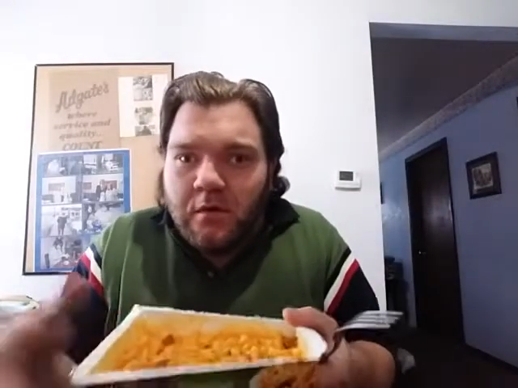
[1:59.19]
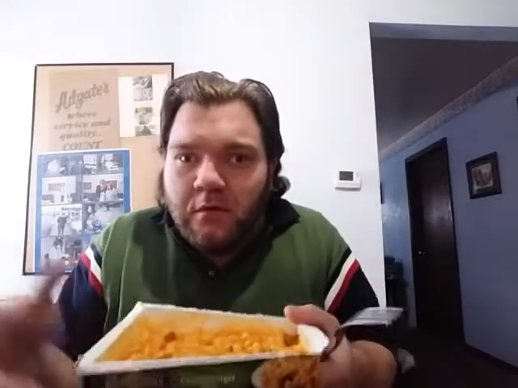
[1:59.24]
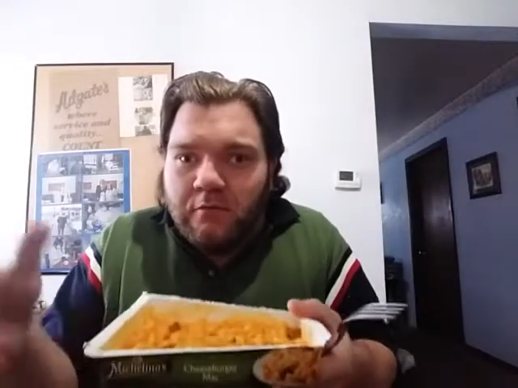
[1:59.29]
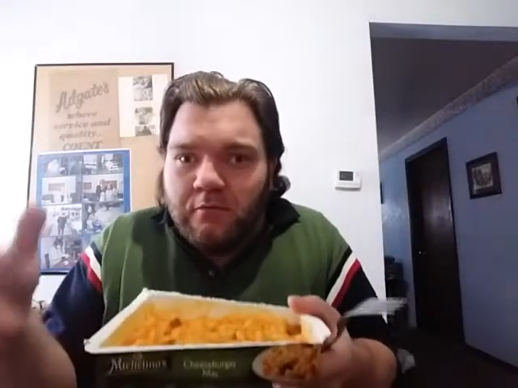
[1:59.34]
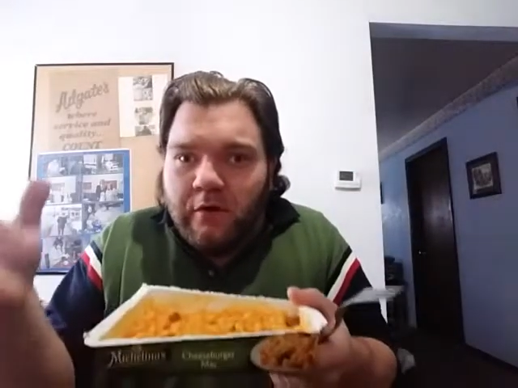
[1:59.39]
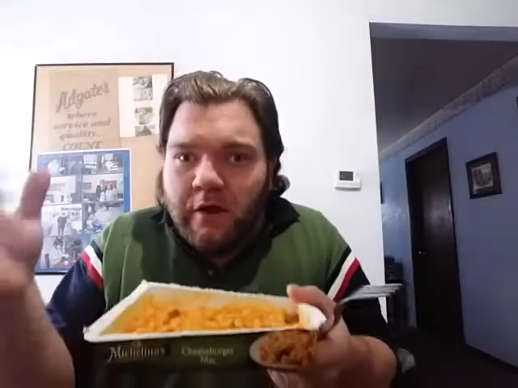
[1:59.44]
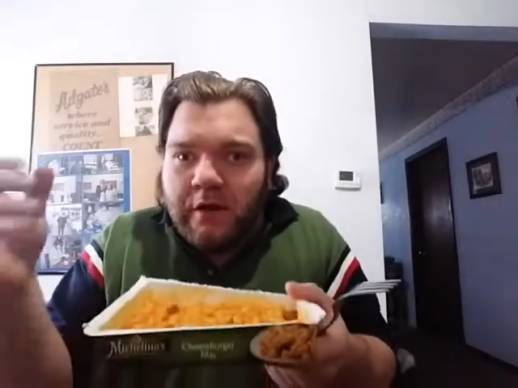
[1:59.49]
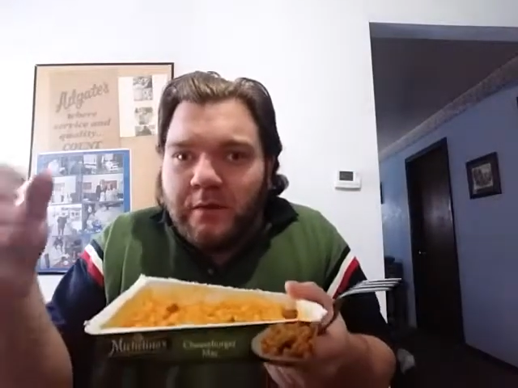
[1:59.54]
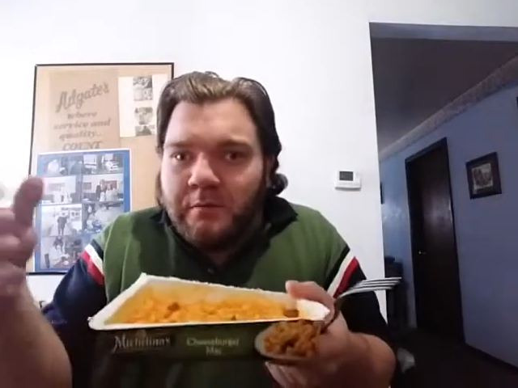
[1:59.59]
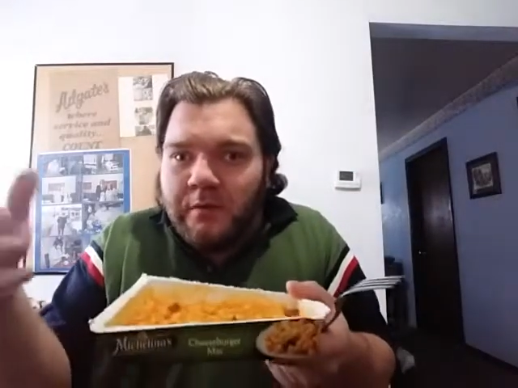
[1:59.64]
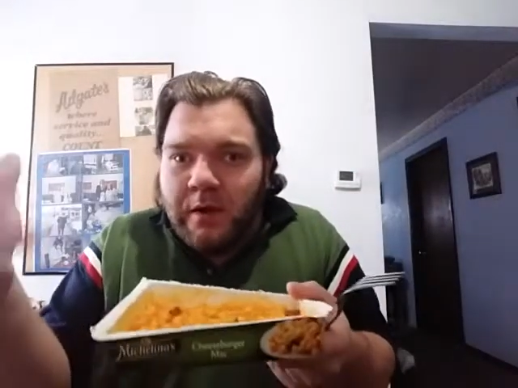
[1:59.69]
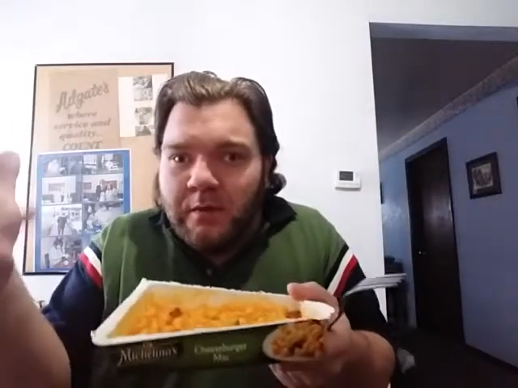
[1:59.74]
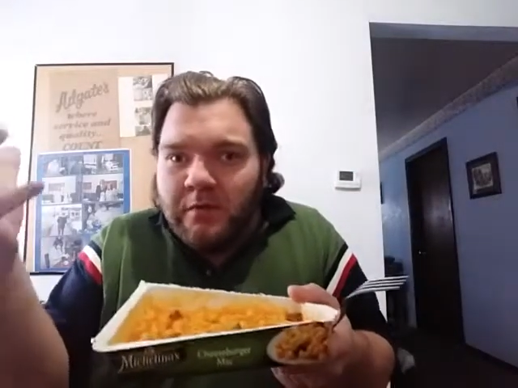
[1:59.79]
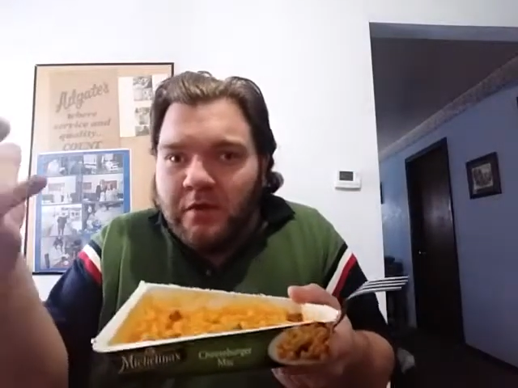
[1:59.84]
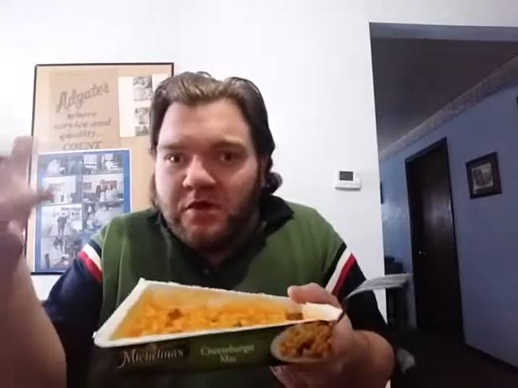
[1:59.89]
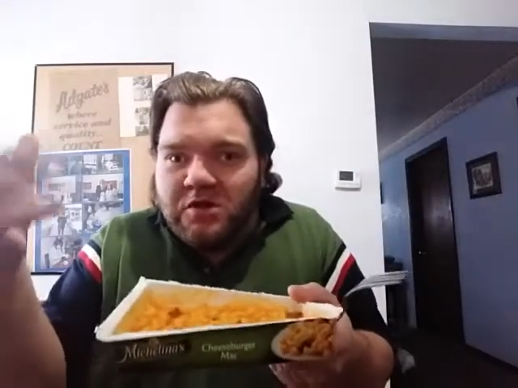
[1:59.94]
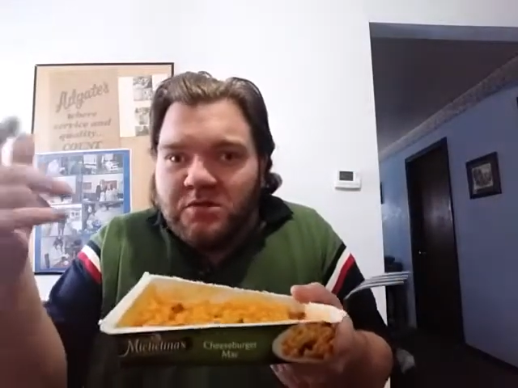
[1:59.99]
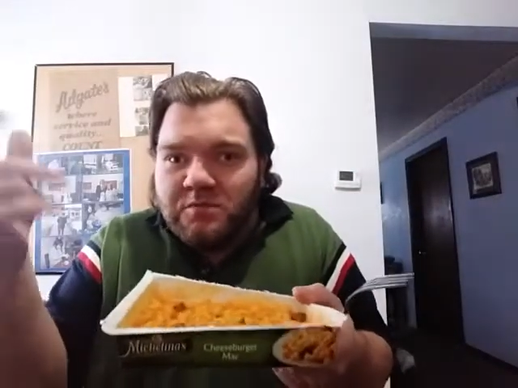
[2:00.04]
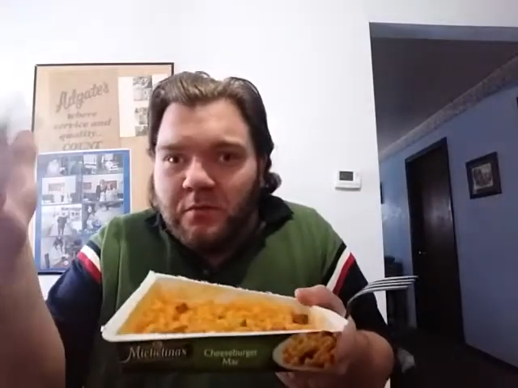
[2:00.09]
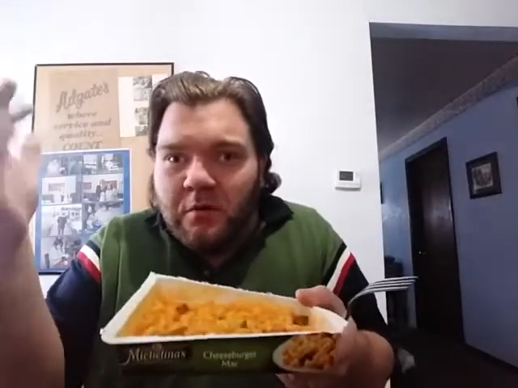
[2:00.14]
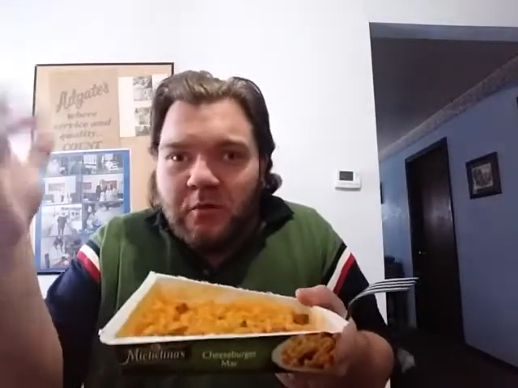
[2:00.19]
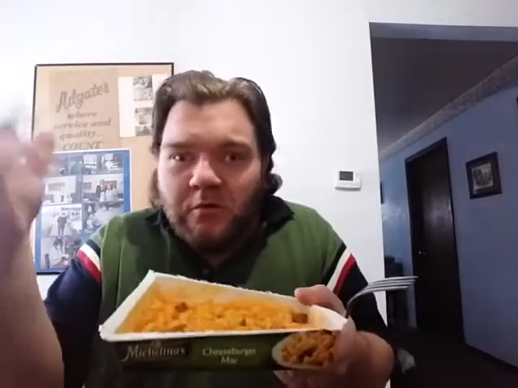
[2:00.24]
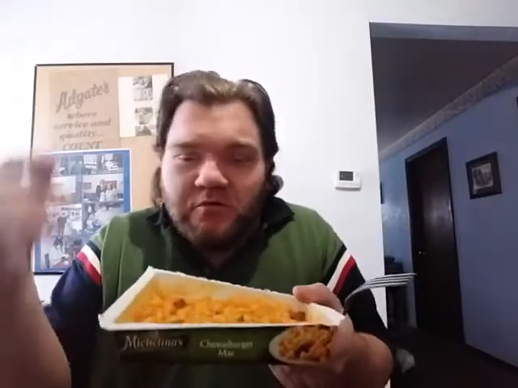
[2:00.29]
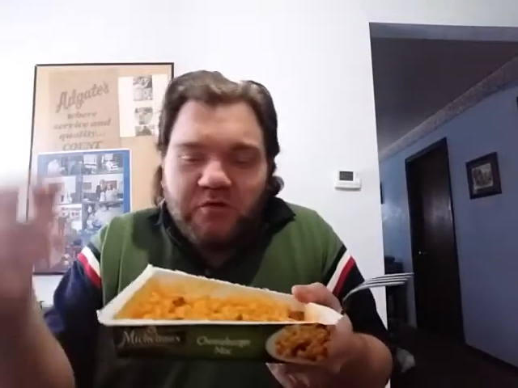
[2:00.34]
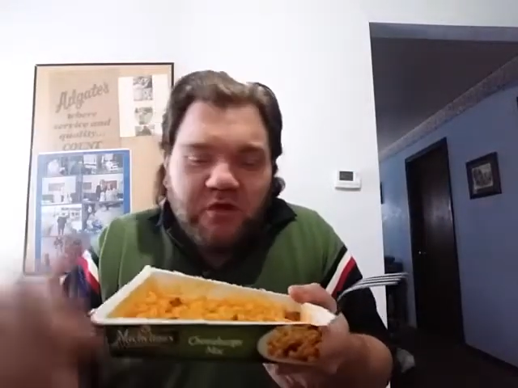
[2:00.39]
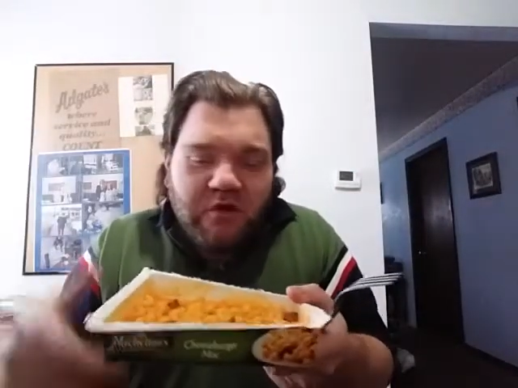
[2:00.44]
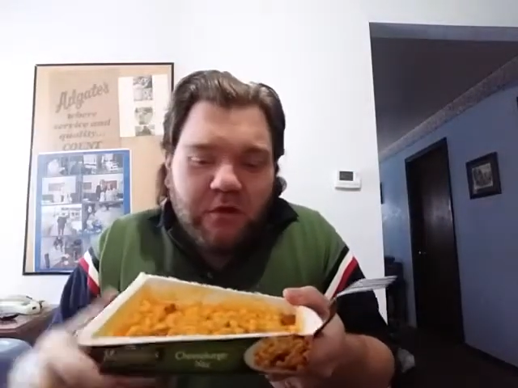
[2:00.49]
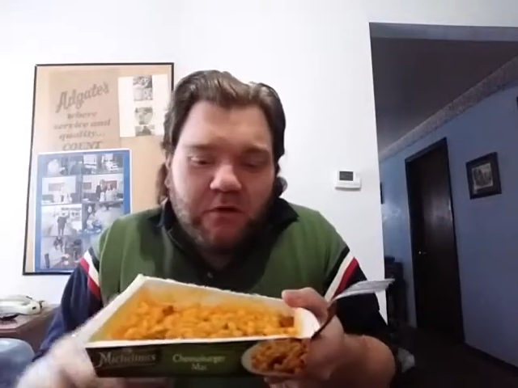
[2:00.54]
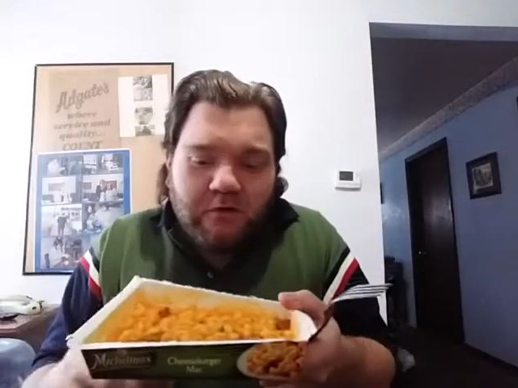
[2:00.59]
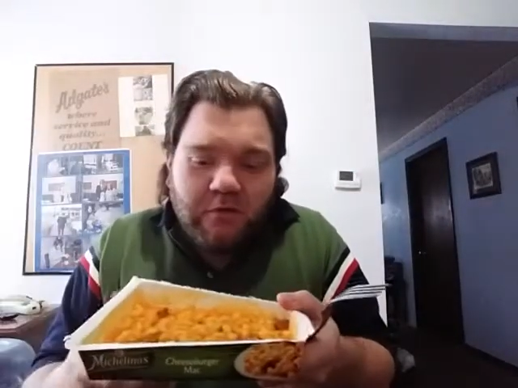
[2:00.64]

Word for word: like maybe a small thing of